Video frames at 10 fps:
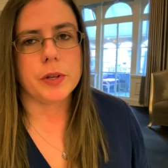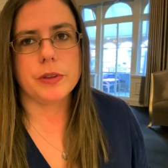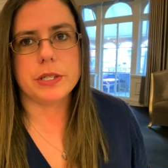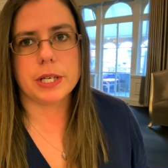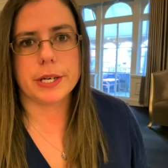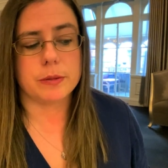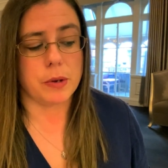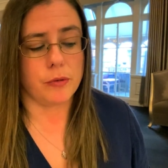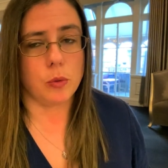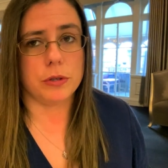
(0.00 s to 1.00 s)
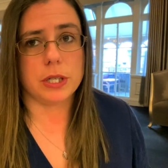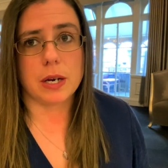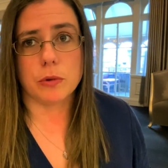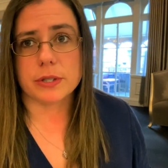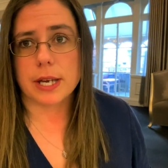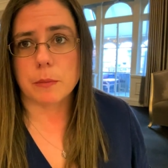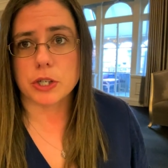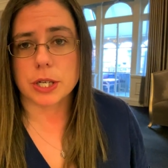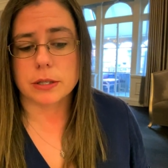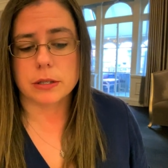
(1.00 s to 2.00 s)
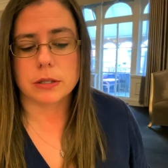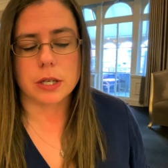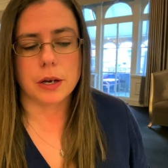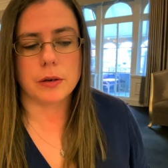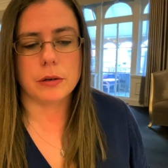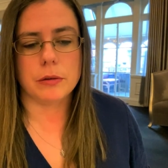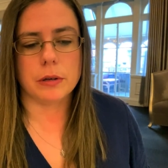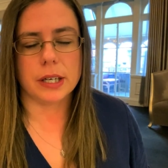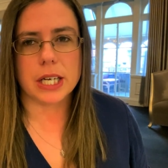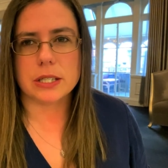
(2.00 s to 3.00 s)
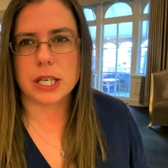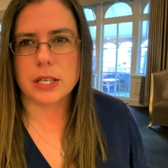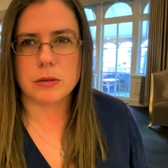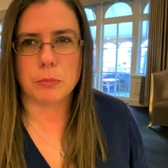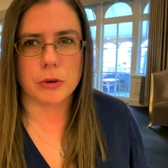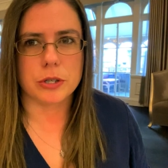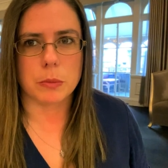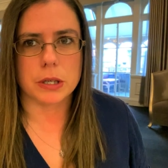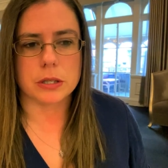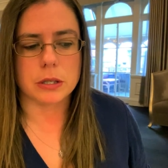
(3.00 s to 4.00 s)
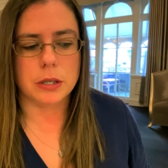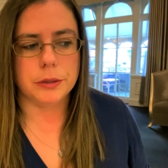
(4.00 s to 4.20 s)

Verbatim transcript: They did ask me if I wanted any more sandwiches, so I guess it isn't bottomless.